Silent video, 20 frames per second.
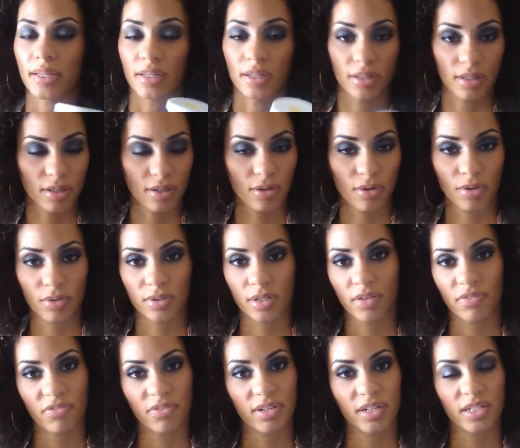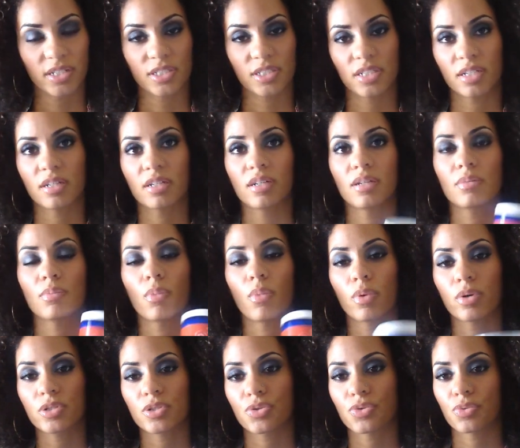good curl definition,
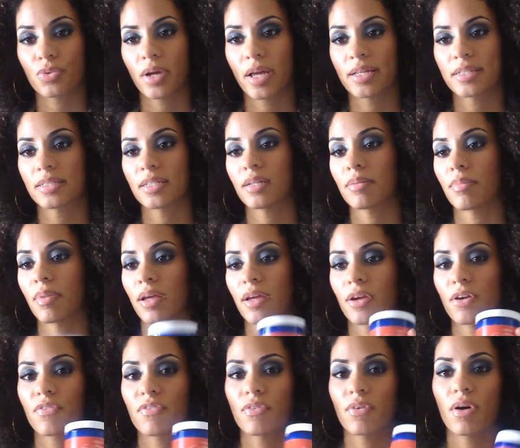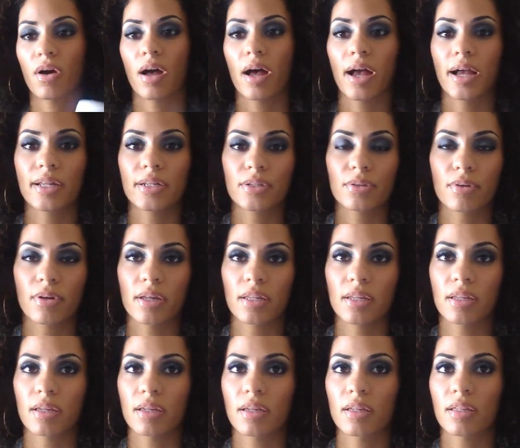moisturizing, my hair feel
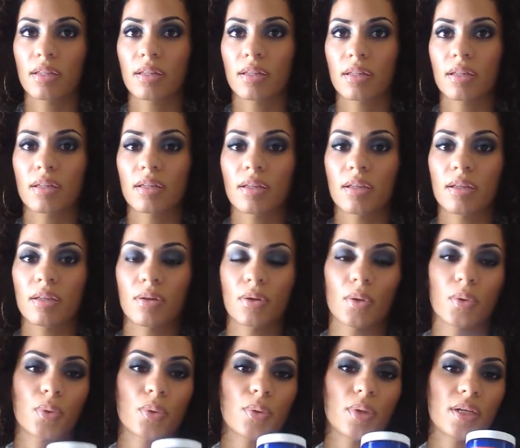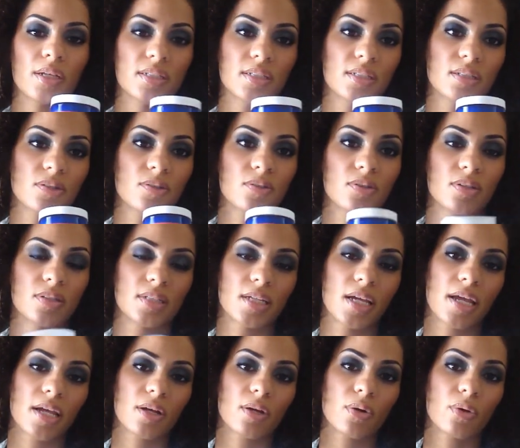hydrated, and, you know, easy to
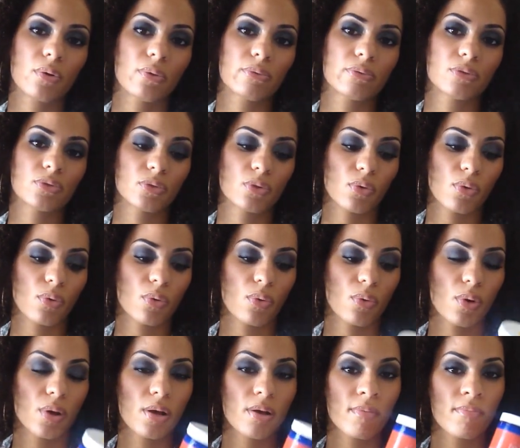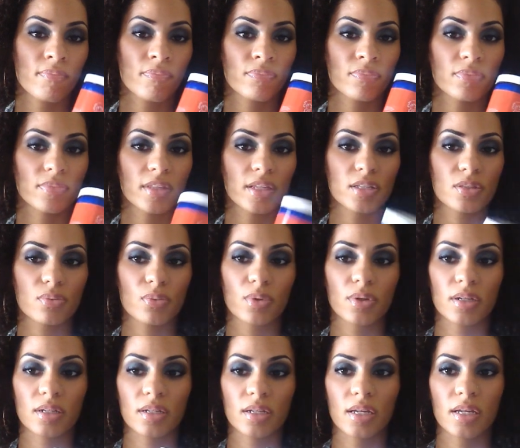detangle. So this
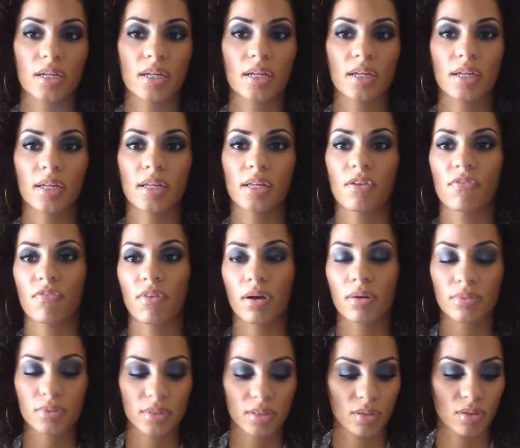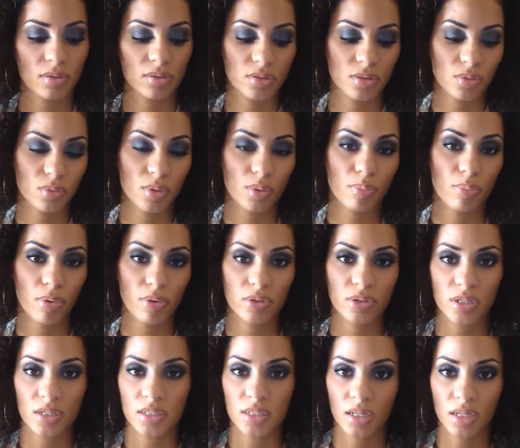one, if I was going to
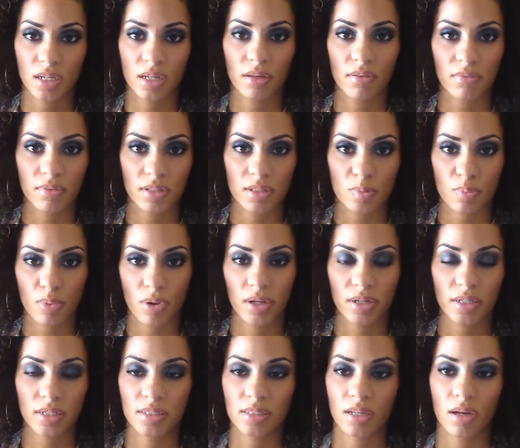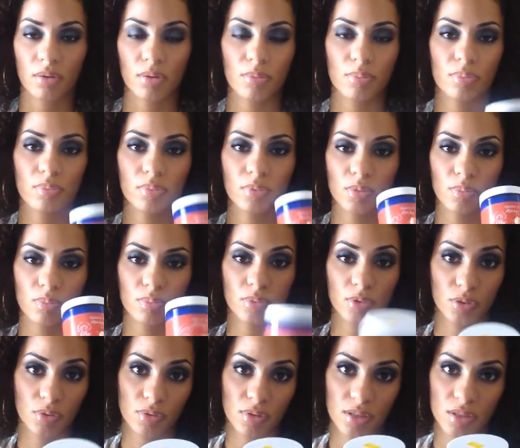repurchase any of these products, I would
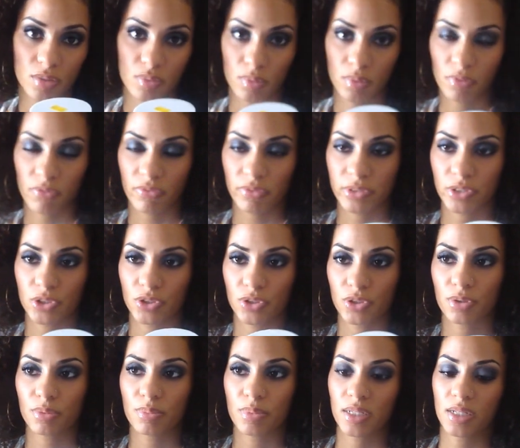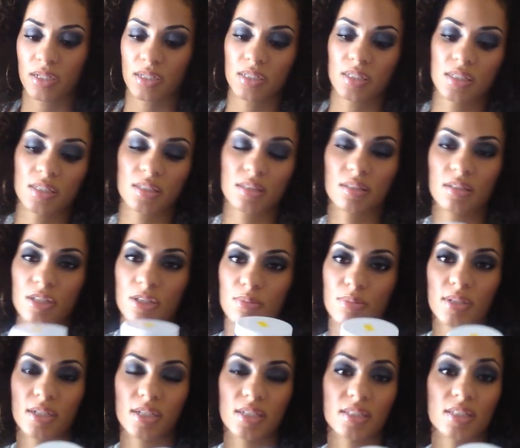do this one for sure, because
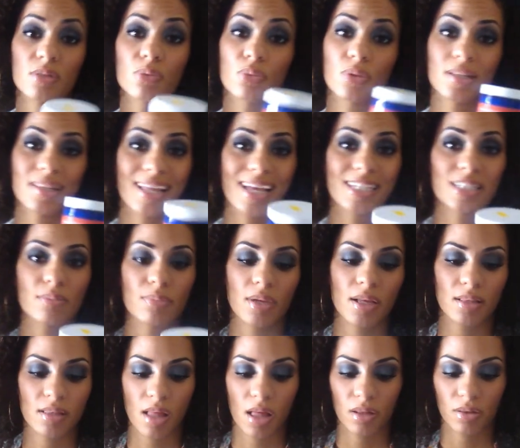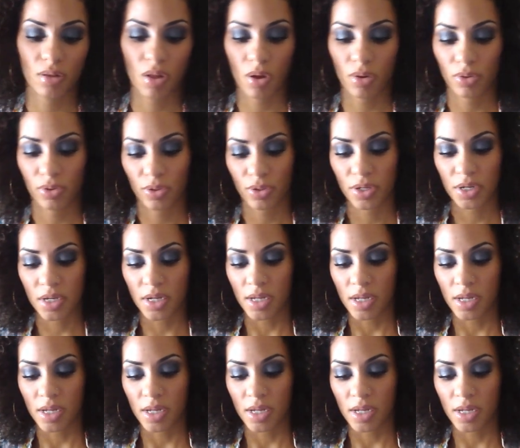it will last me a lot longer.